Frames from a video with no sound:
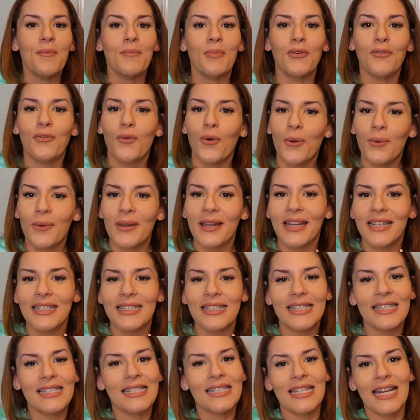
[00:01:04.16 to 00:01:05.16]
Before we get
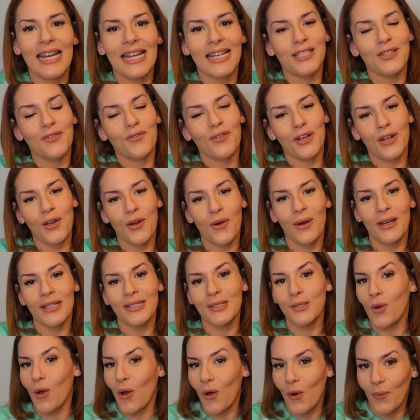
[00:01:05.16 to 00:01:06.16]
into today's video,
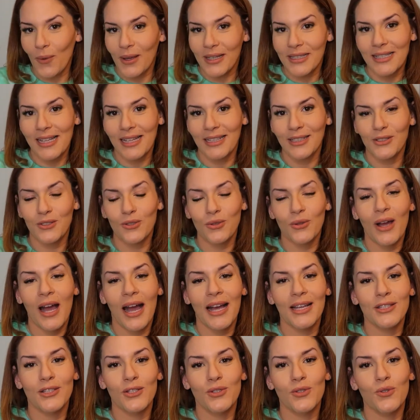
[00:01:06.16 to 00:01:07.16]
as always, I need you
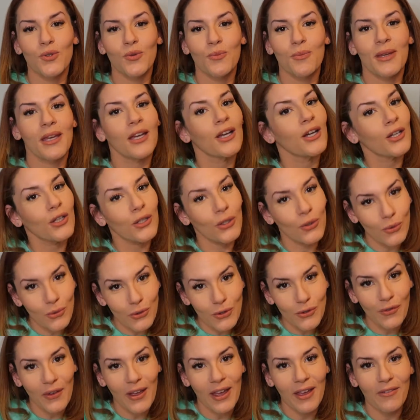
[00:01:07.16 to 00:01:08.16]
guys to do me a
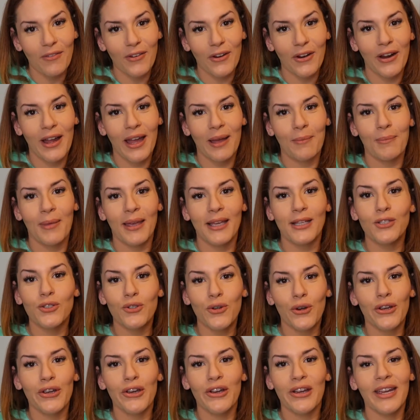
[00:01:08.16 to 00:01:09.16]
huge favor and make
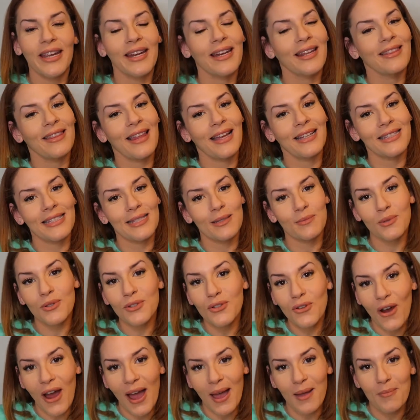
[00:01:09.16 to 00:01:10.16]
sure you're hitting that
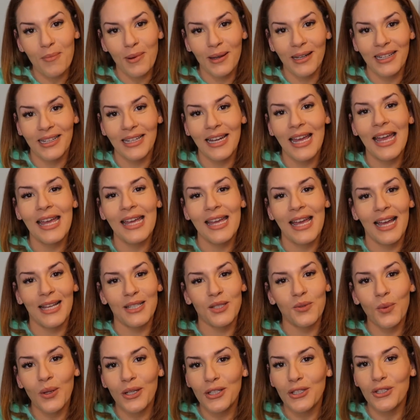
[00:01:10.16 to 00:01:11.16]
subscribe button,
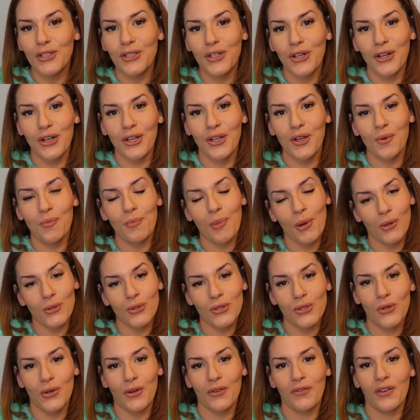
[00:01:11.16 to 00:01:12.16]
as well as turning your
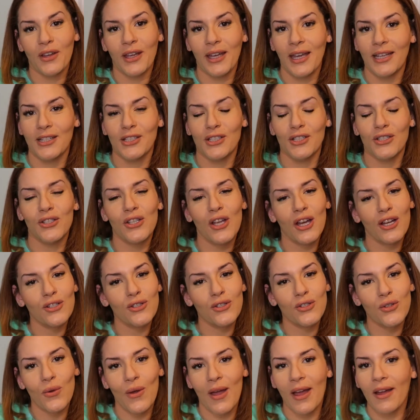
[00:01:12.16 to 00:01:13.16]
post notifications on.
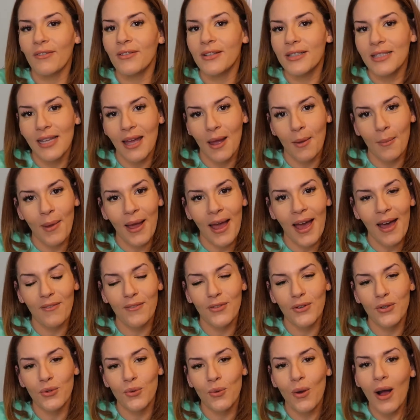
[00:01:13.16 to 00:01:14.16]
So every time I have
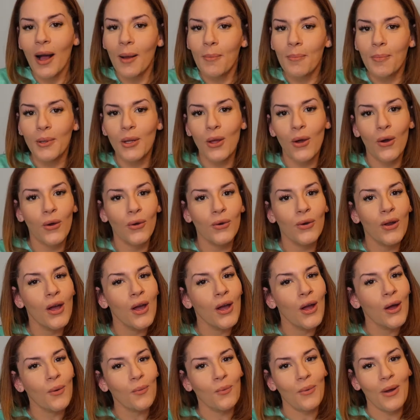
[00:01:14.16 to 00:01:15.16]
a new upload,
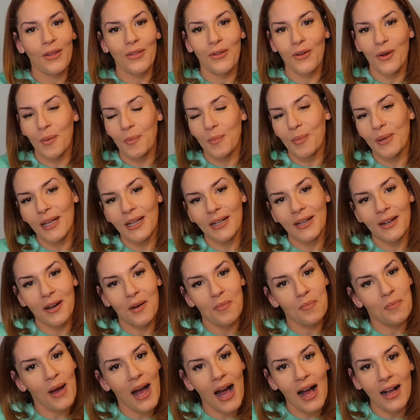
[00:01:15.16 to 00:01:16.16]
whether it be an
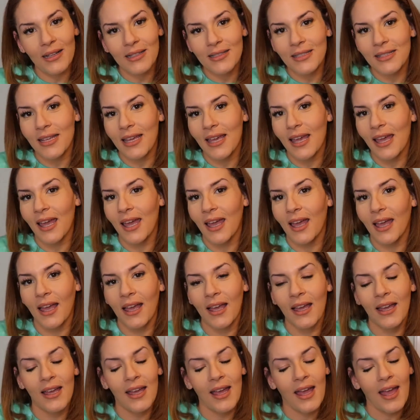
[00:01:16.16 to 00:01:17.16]

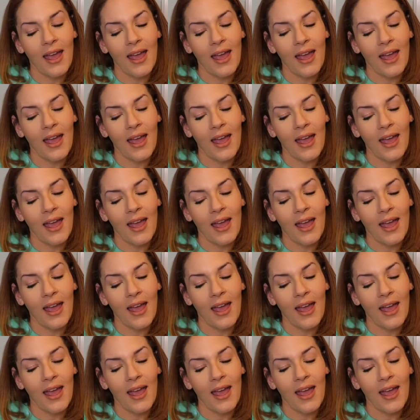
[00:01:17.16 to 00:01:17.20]
unboxing,